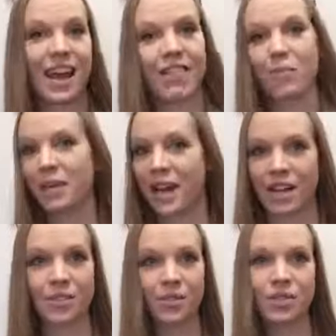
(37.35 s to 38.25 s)
Everybody
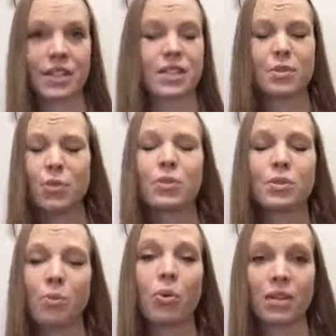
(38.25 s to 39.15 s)
has those things. The
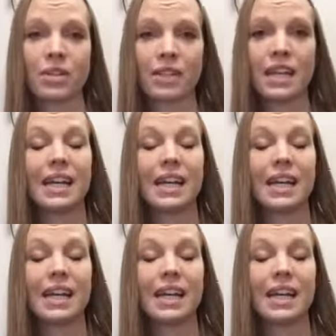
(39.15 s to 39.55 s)
most important